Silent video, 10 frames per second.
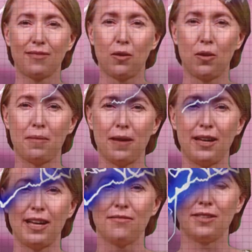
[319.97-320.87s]
Or maybe
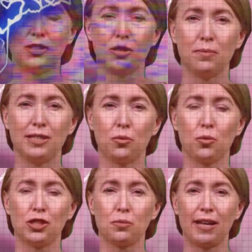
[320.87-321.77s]
you've been too busy
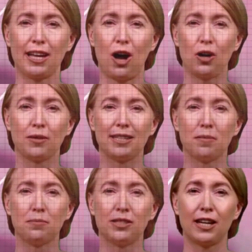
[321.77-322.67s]
worshipping
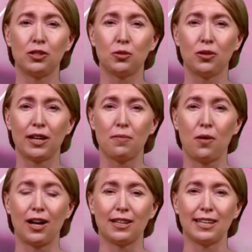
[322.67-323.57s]
algorithms and two-leg
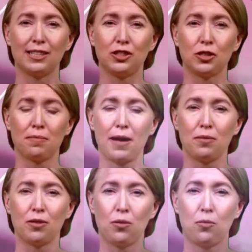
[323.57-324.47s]
parlays to remember
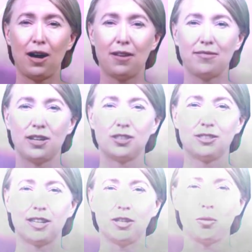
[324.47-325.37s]
who walked first
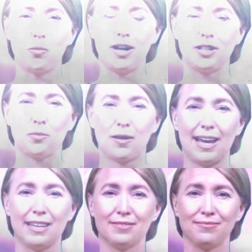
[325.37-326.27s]
and who walked
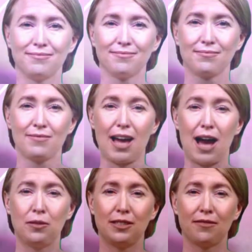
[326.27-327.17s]
away. I
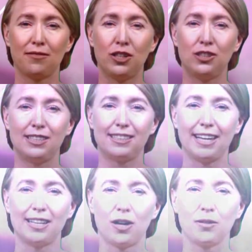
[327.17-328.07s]
was the first to say
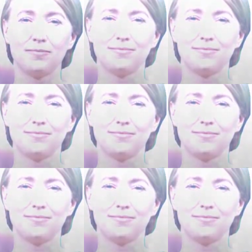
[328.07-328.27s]
no.